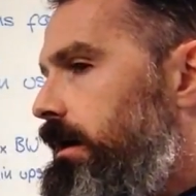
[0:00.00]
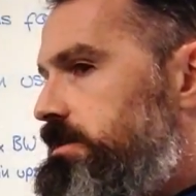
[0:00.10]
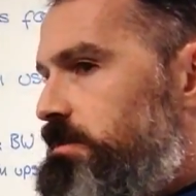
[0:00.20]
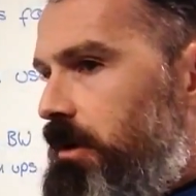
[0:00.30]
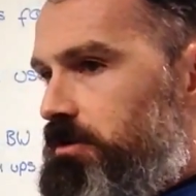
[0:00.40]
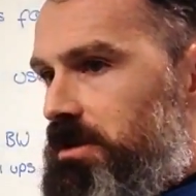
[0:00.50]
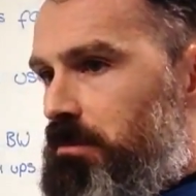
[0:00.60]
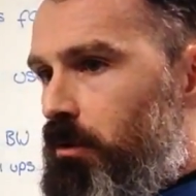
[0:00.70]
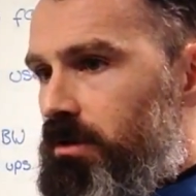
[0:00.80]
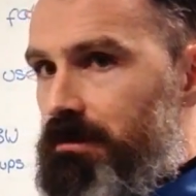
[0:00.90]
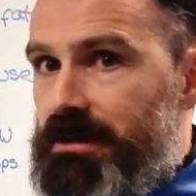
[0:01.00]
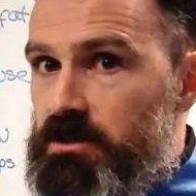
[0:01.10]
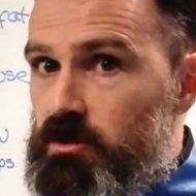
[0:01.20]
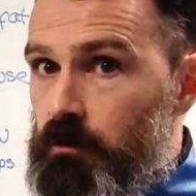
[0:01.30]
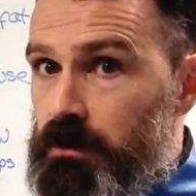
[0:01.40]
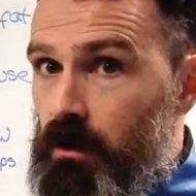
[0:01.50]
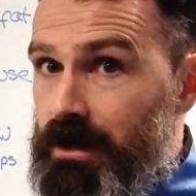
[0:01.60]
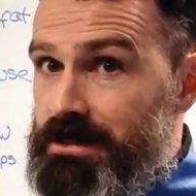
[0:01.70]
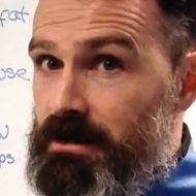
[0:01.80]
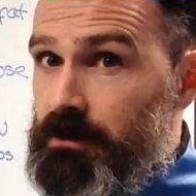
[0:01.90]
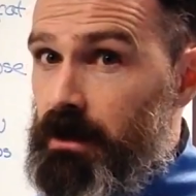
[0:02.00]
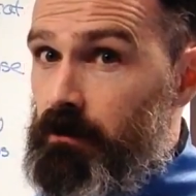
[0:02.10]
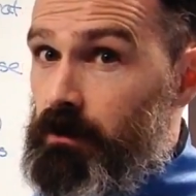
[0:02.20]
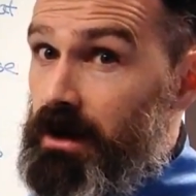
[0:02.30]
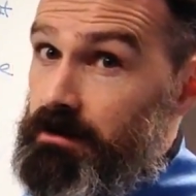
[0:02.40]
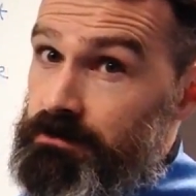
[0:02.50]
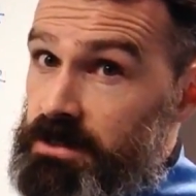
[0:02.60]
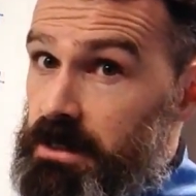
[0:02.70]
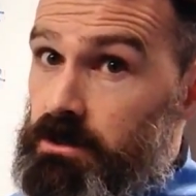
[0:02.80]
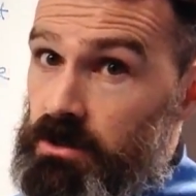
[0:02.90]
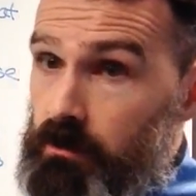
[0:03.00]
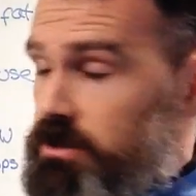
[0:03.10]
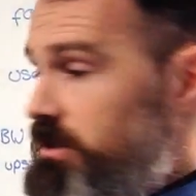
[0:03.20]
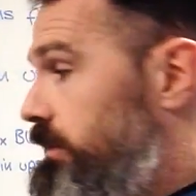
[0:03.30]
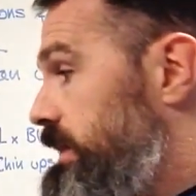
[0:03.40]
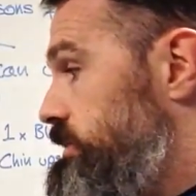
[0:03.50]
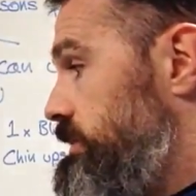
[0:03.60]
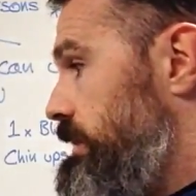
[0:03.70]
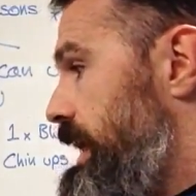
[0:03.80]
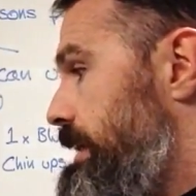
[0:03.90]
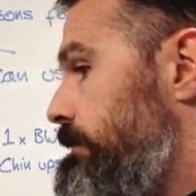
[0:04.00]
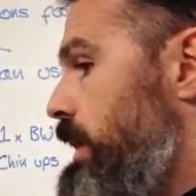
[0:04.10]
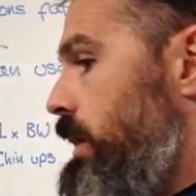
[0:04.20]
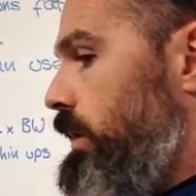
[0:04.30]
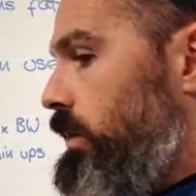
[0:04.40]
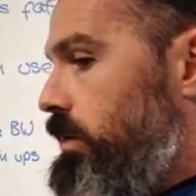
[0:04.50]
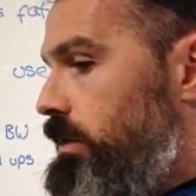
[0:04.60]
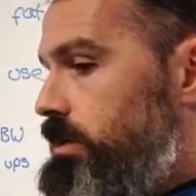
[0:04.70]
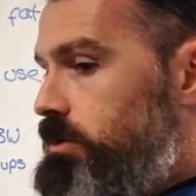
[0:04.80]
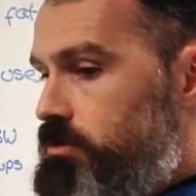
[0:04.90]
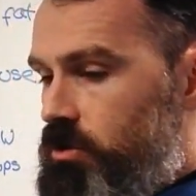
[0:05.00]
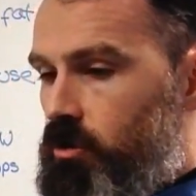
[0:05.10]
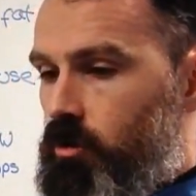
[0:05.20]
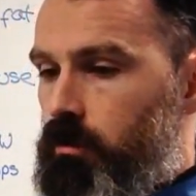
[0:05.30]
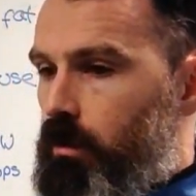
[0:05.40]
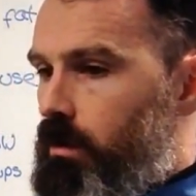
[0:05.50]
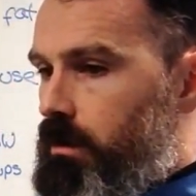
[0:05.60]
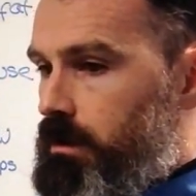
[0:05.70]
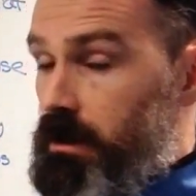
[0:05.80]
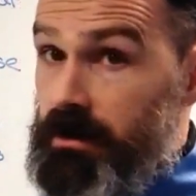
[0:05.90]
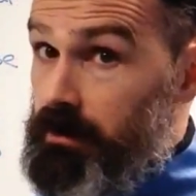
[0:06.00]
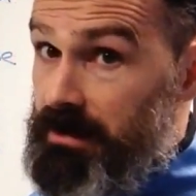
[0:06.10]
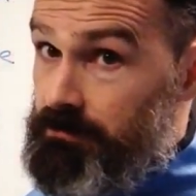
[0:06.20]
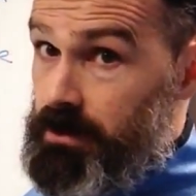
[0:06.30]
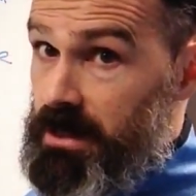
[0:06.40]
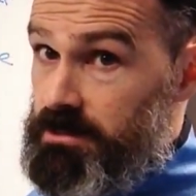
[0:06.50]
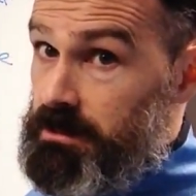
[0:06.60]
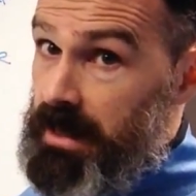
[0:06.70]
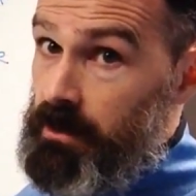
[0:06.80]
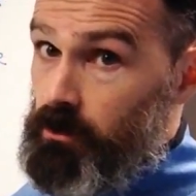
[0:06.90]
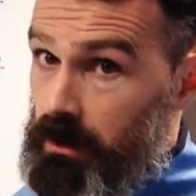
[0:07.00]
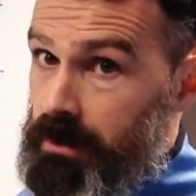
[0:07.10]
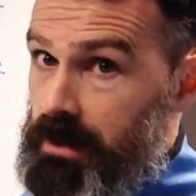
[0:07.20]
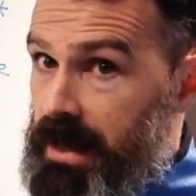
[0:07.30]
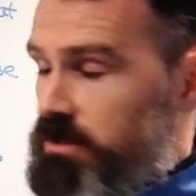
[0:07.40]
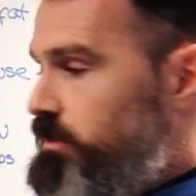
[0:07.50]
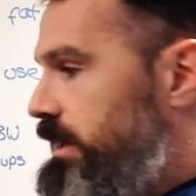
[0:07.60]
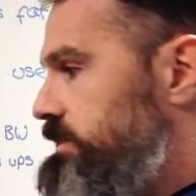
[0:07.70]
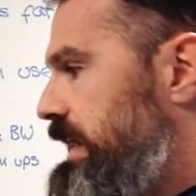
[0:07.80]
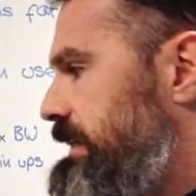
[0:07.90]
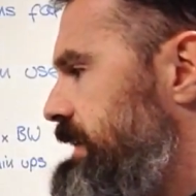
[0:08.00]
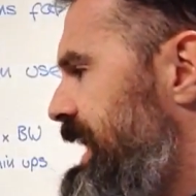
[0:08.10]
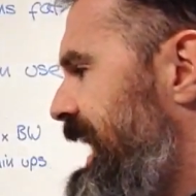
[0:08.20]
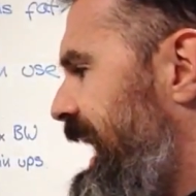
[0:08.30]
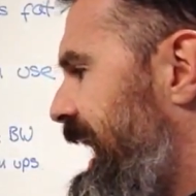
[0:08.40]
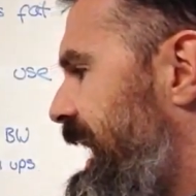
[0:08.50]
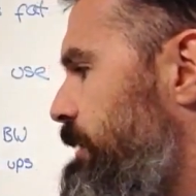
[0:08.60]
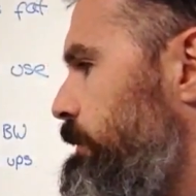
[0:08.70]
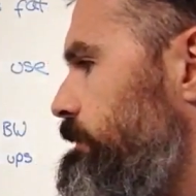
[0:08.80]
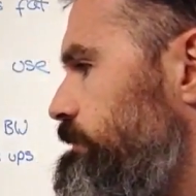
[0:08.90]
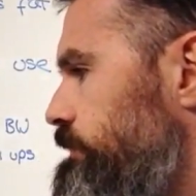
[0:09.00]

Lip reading: I suppose important to bring this up, the whole idea of kind of, well, I've seen so-and-so on Instagram or YouTube or kind of whatever it is, and they look like X, Y, and Z.